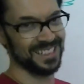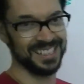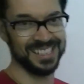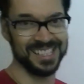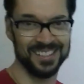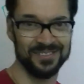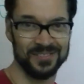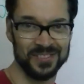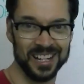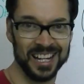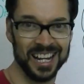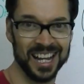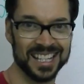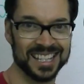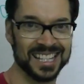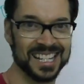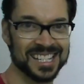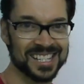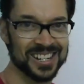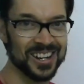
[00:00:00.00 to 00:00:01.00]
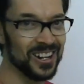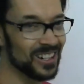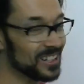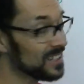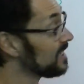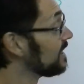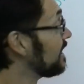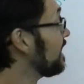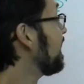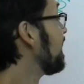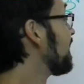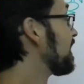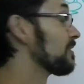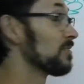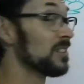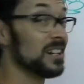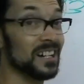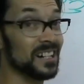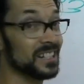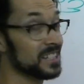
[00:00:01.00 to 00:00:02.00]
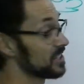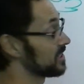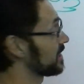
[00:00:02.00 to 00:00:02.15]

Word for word: if you like that dog, well, you're